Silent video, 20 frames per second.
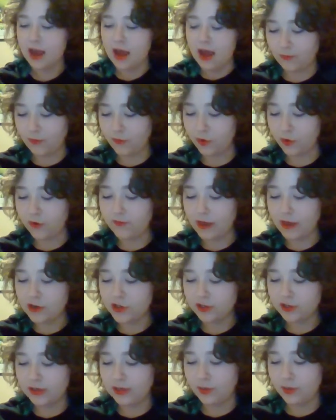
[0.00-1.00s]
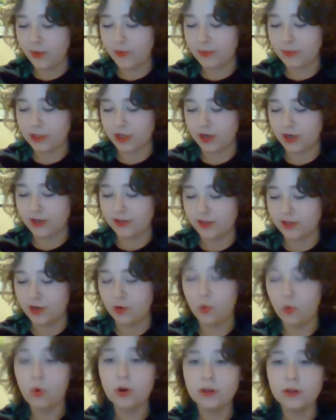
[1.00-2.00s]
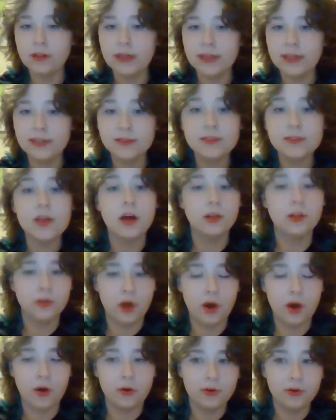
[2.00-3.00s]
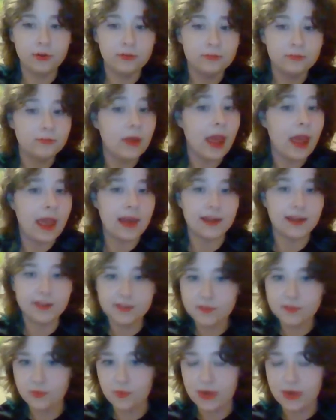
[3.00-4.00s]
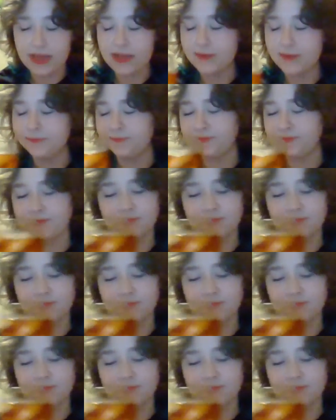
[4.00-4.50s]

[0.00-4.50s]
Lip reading: before eventually Louis returns to New Orleans alone, and we